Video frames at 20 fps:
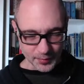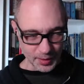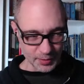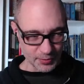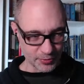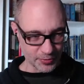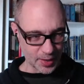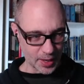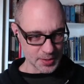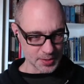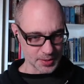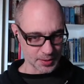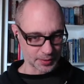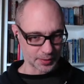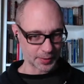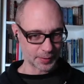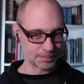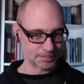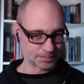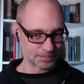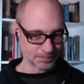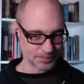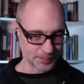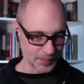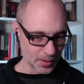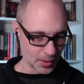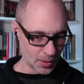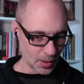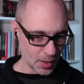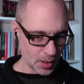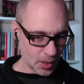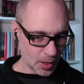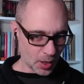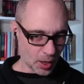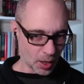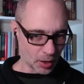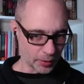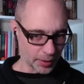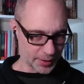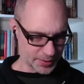Fascinating.
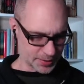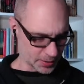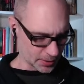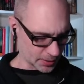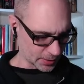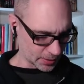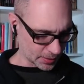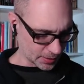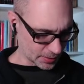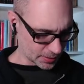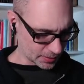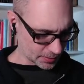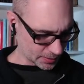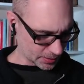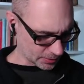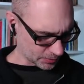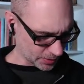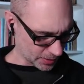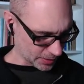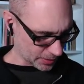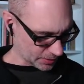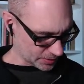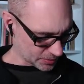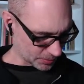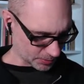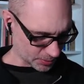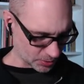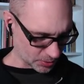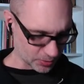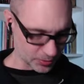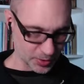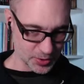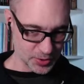All right, how do I... So I'm currently